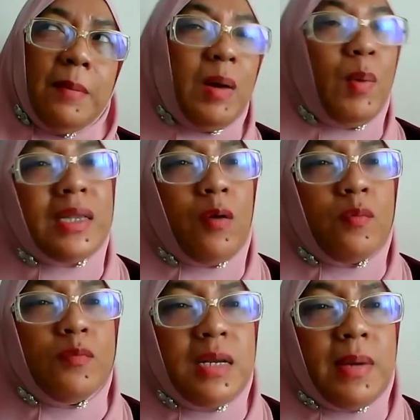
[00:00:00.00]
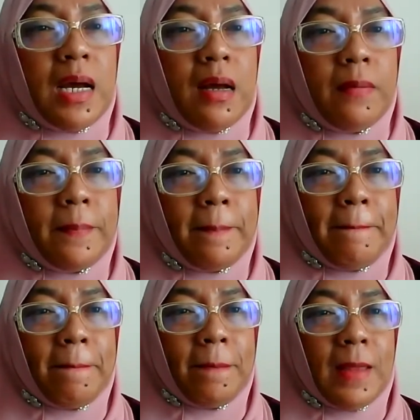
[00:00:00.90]
but what type of muslim they are
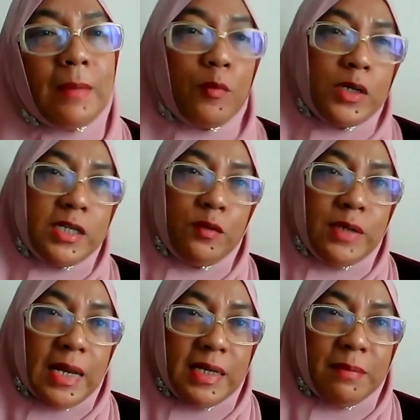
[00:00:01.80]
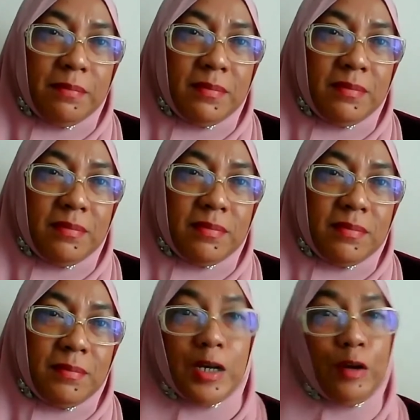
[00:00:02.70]
i'm questioned to that name
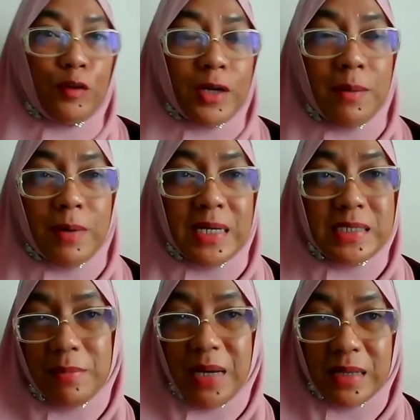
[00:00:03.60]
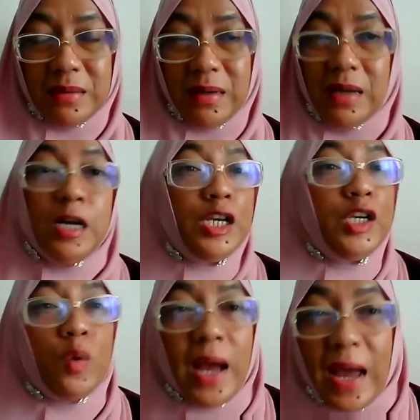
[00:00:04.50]
because you're talking about islamic country
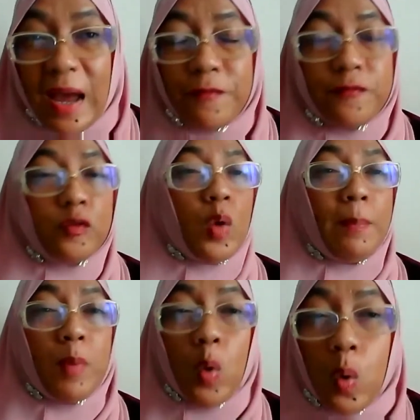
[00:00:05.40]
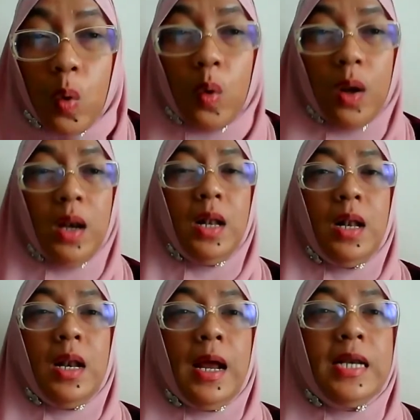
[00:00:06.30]
you have to uphold
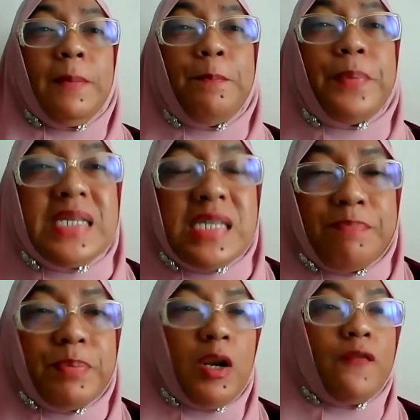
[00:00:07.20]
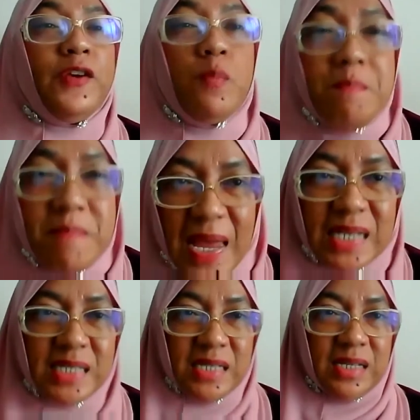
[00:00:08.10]
the principle of
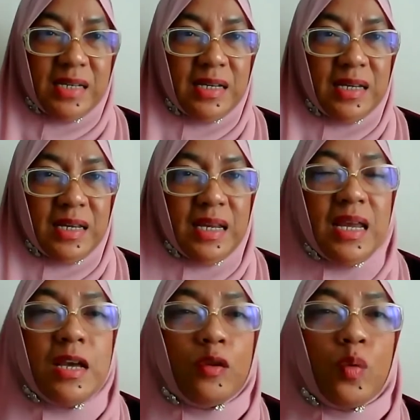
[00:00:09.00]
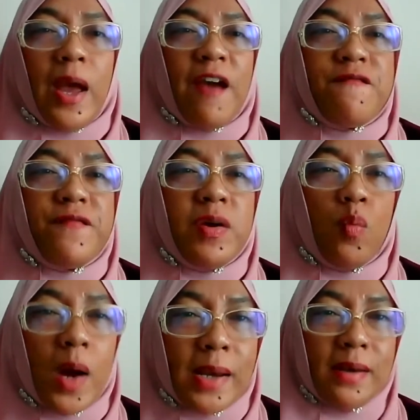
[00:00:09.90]
humanity to
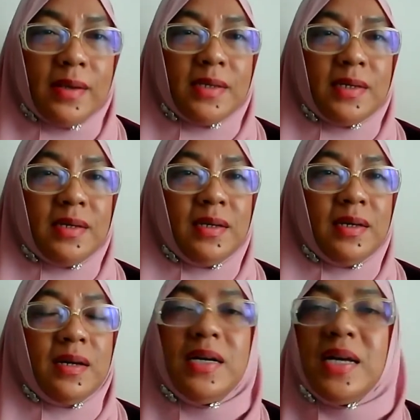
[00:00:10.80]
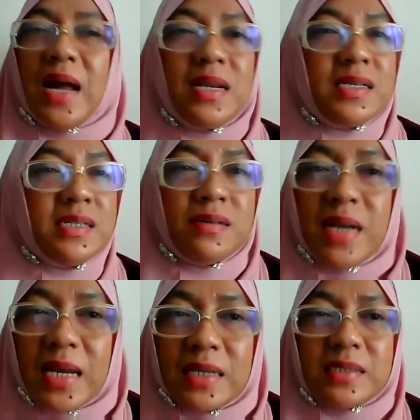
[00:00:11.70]
everyone regardless the
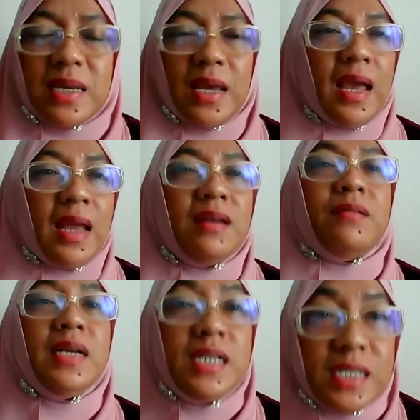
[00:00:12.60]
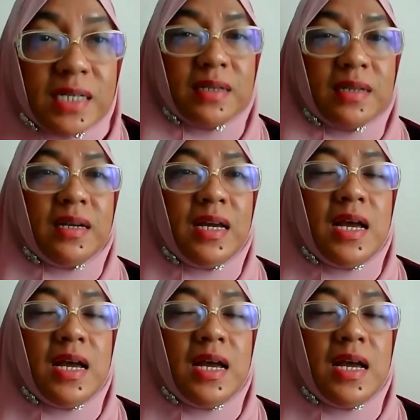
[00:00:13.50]
race and the religion